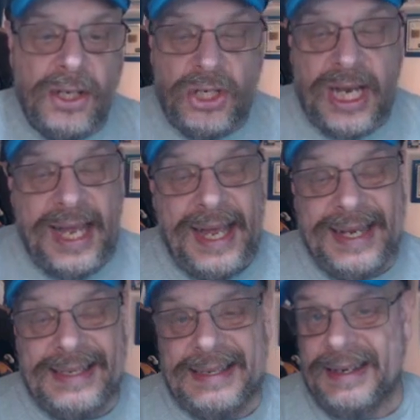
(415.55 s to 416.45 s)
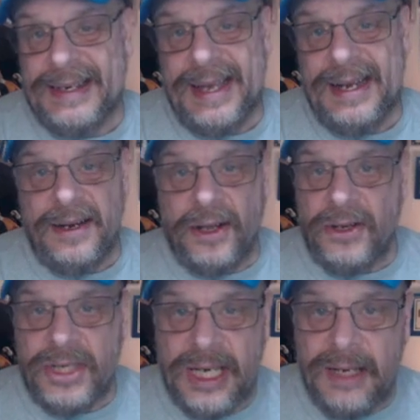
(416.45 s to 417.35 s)
The Jags, again,
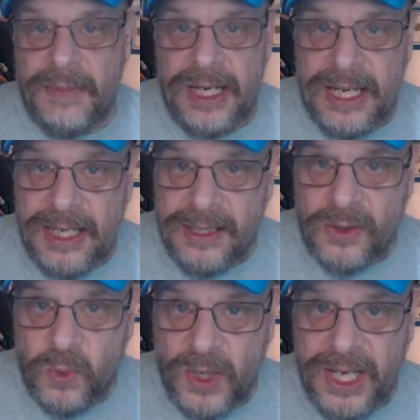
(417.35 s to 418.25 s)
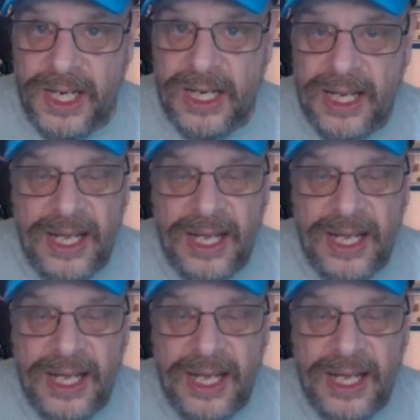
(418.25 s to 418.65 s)
another team that needs this win.